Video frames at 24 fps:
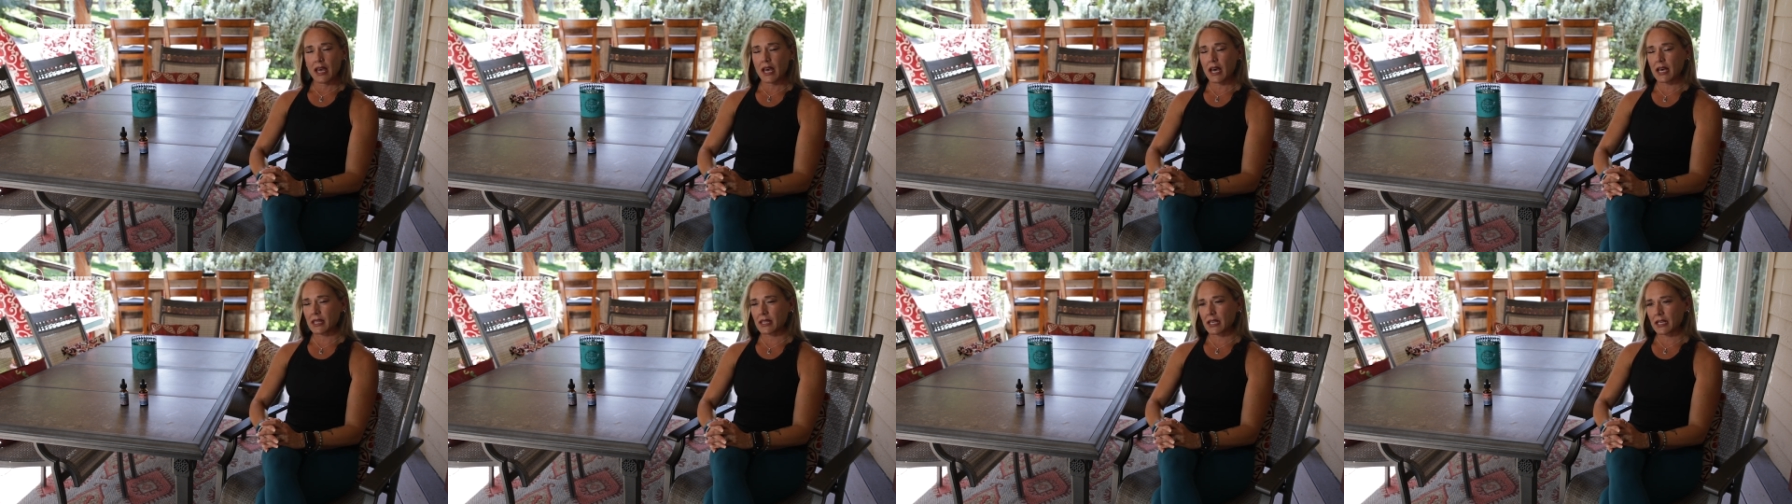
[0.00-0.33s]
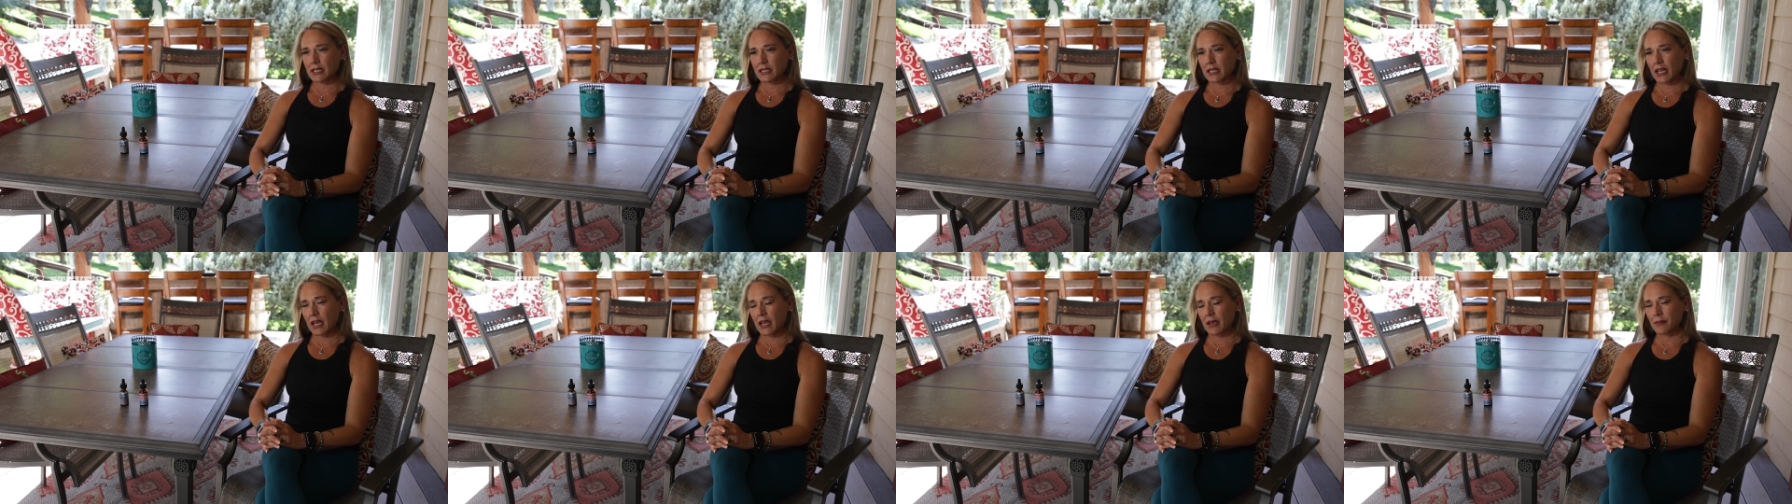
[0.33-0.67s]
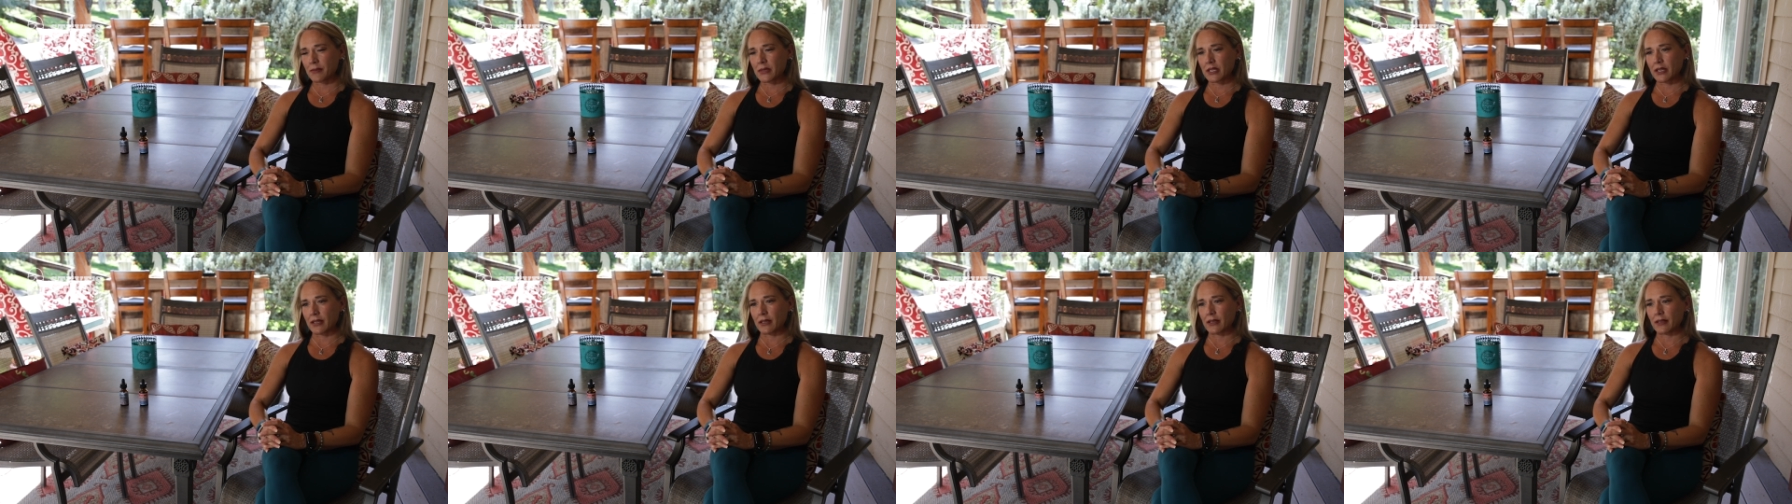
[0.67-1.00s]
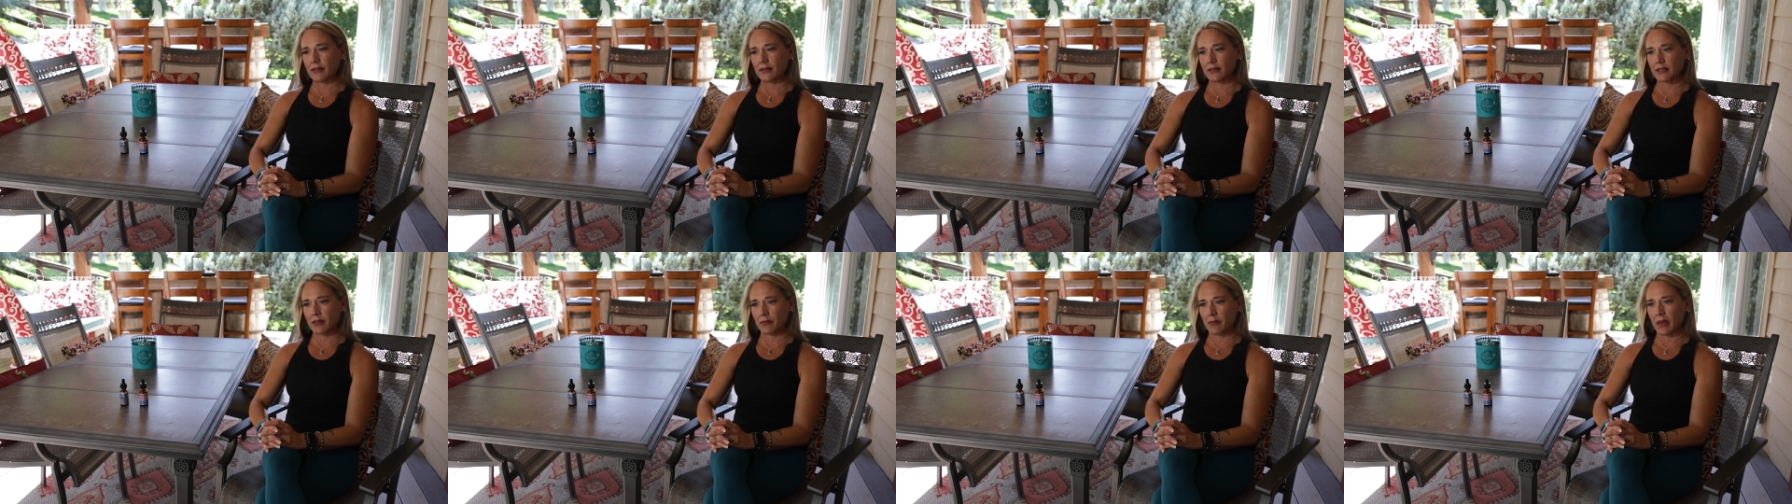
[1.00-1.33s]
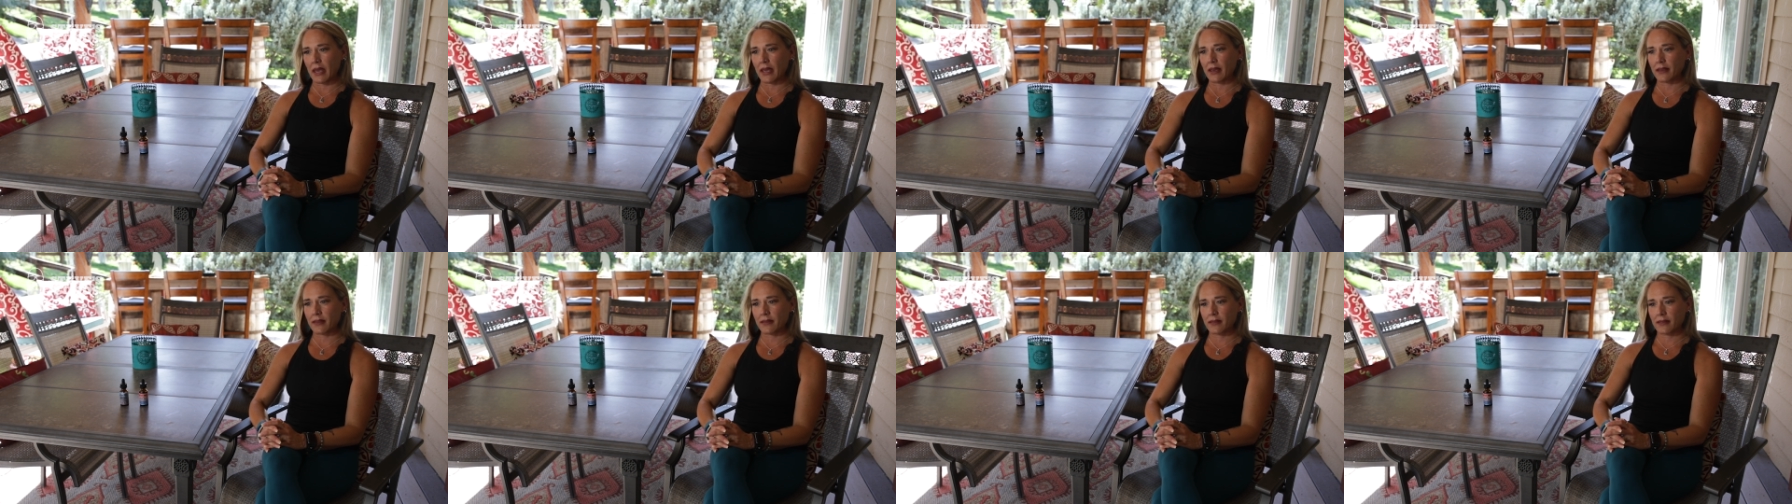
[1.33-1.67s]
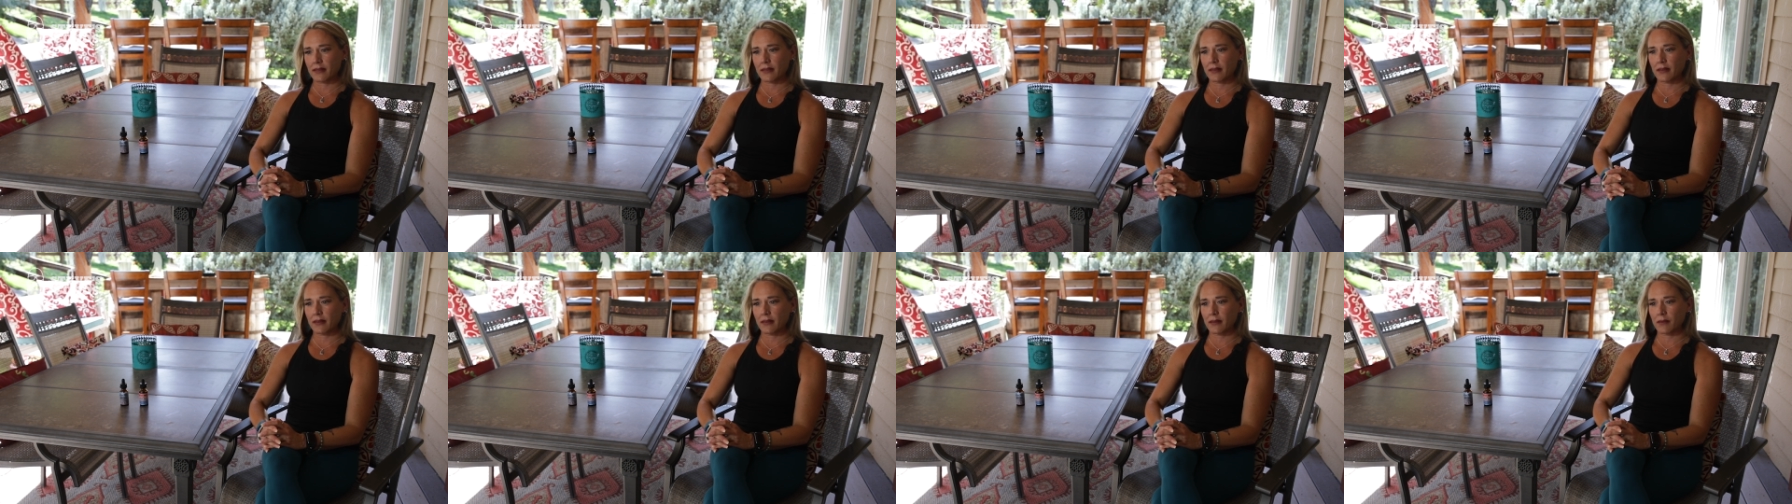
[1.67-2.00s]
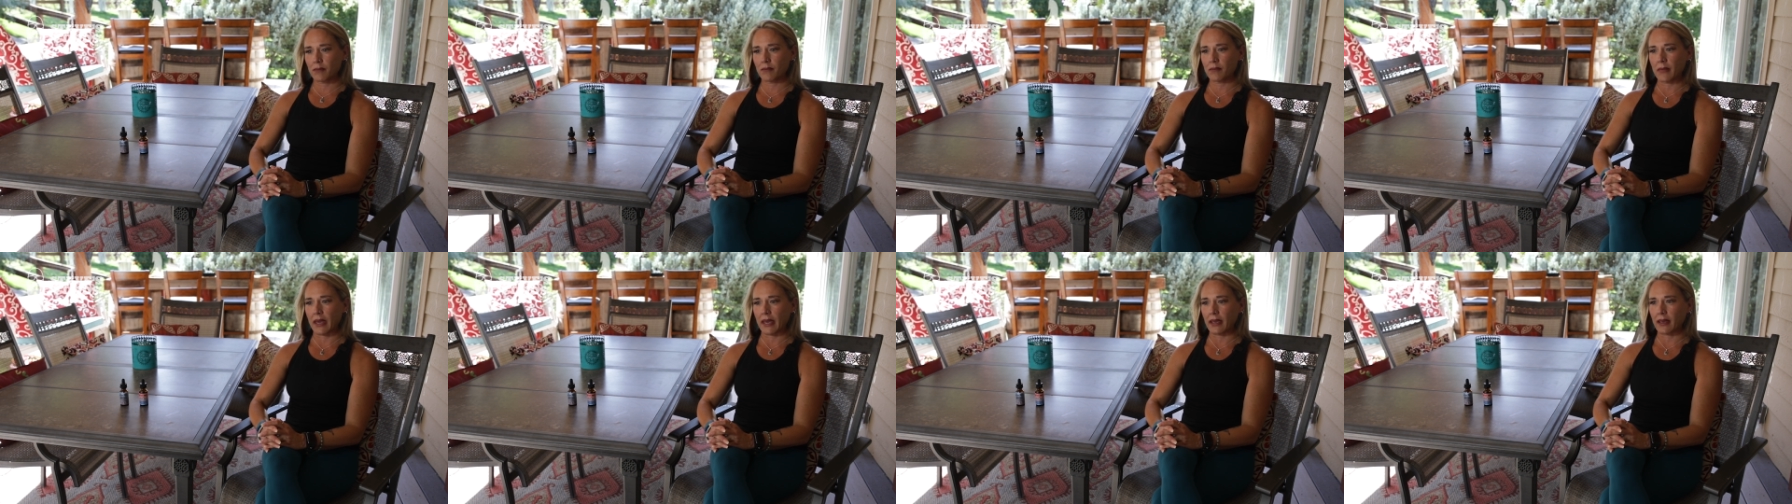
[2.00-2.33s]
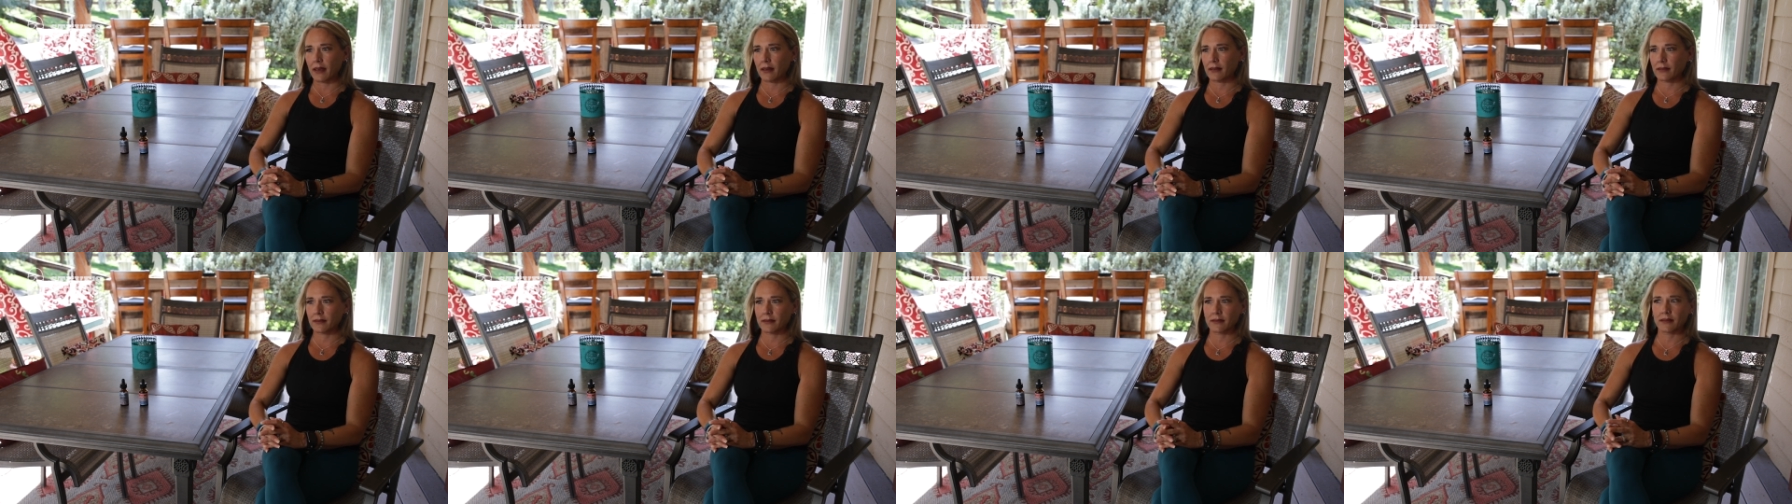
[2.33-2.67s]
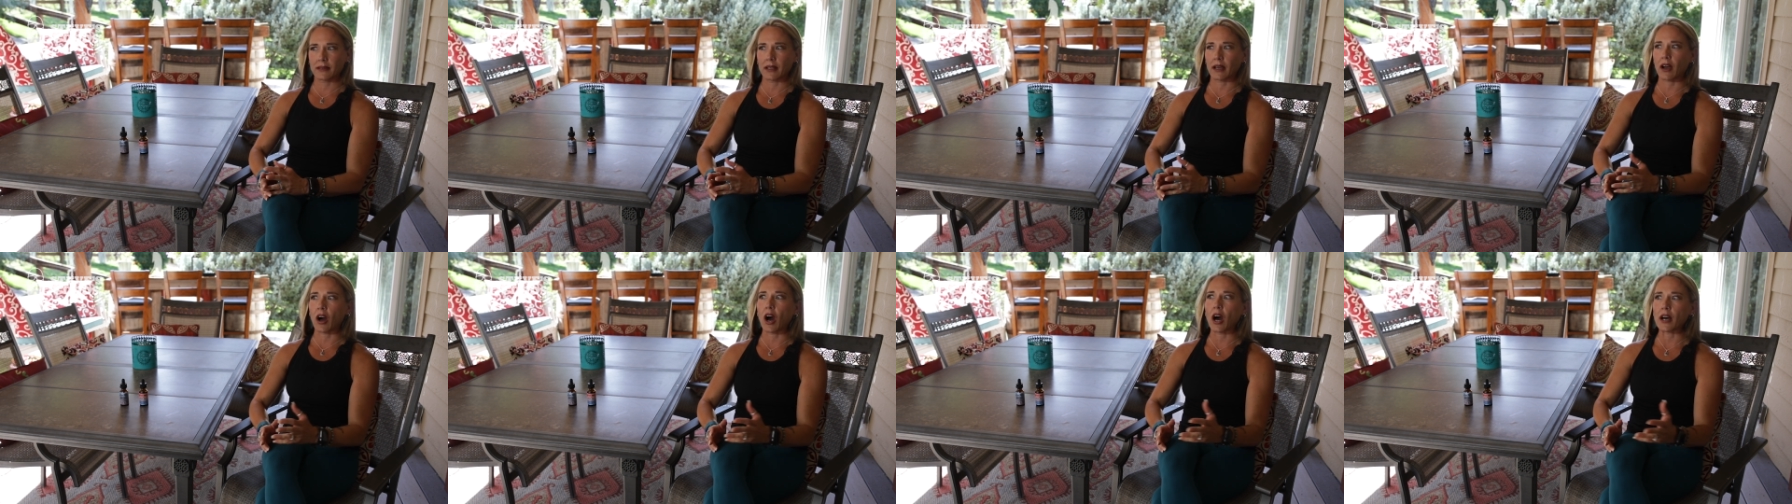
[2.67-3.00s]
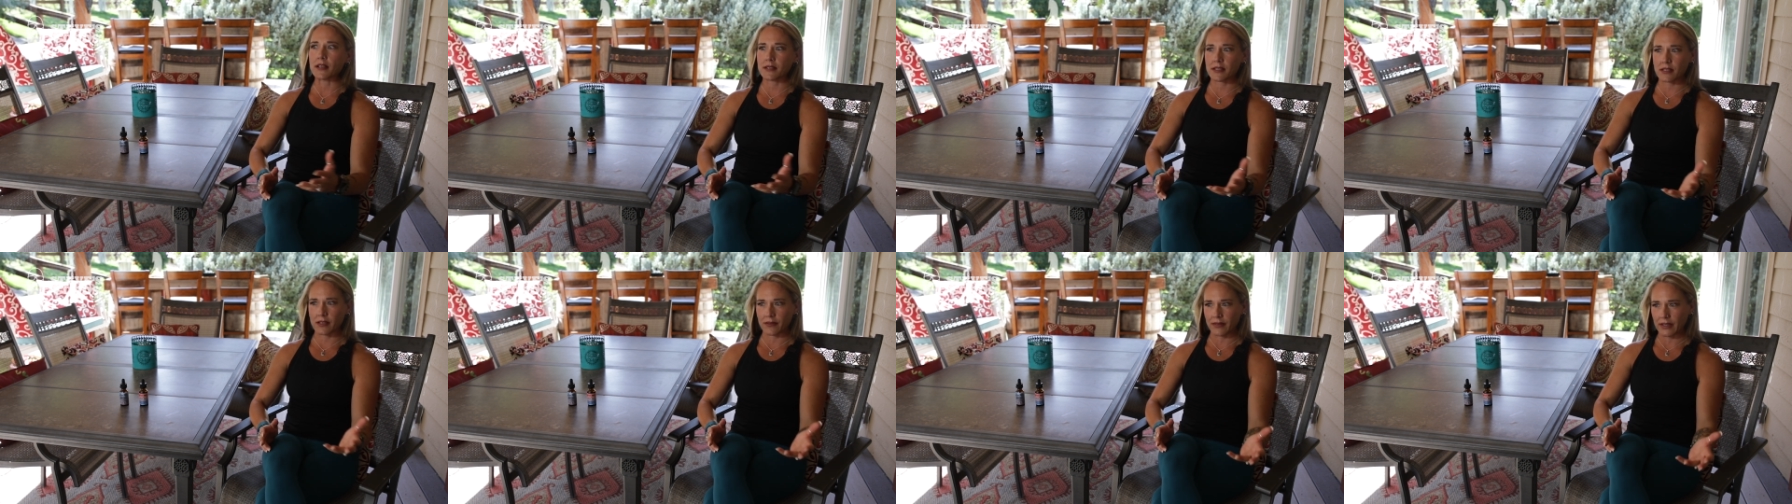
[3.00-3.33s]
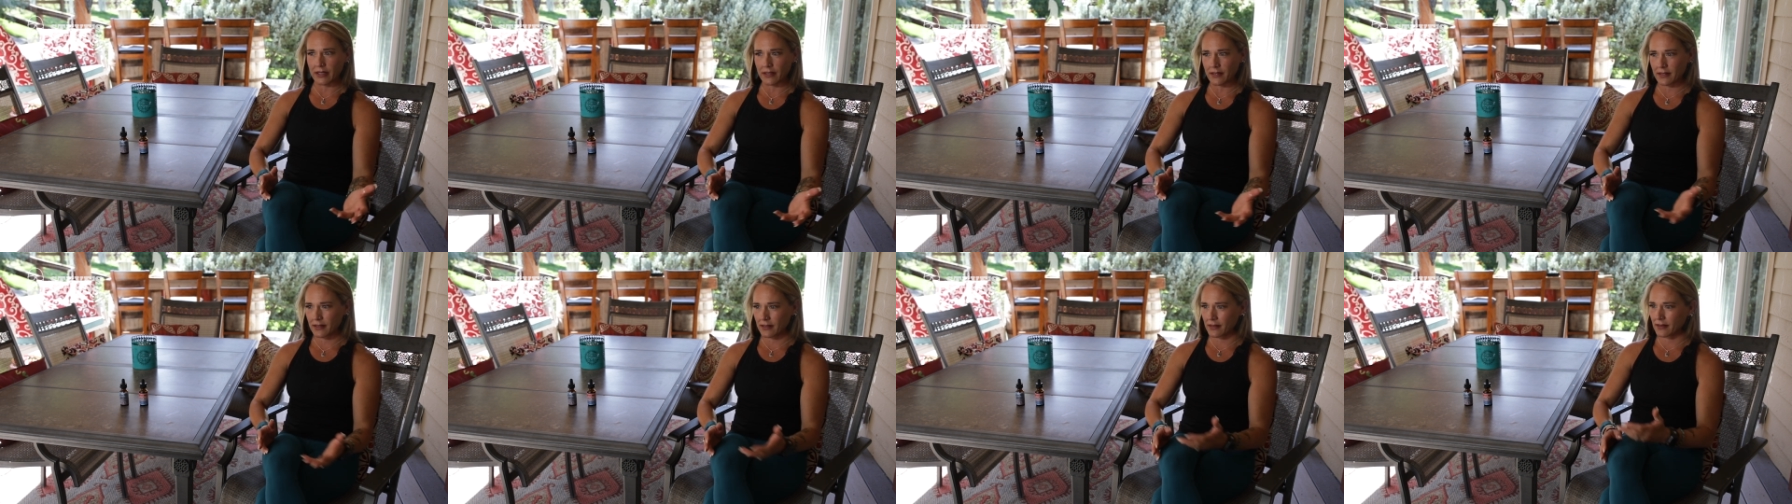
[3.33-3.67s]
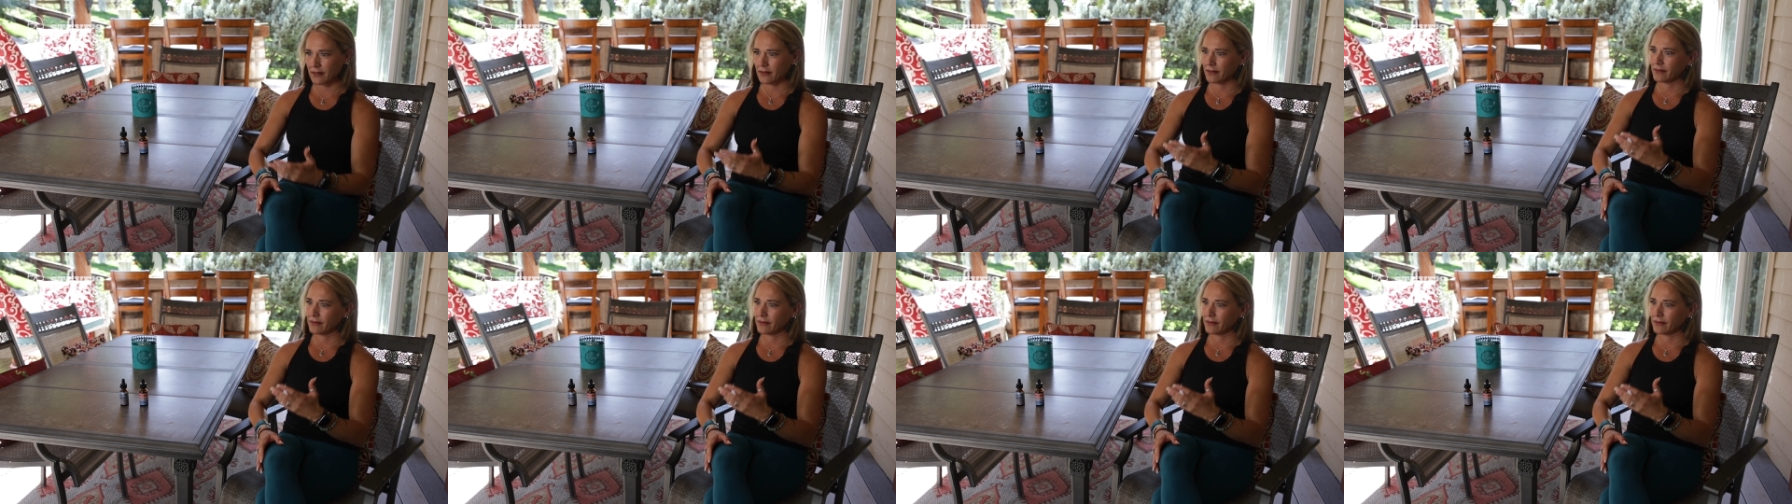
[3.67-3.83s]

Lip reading: at that time to make the cost of it.